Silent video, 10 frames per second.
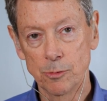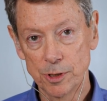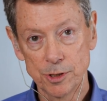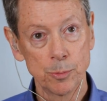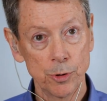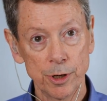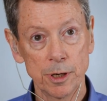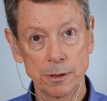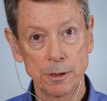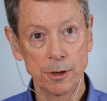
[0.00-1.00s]
in which the
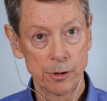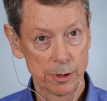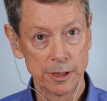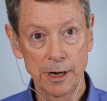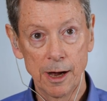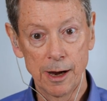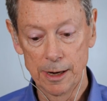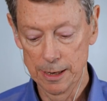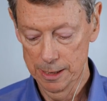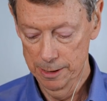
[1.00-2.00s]
Buddha nearly died,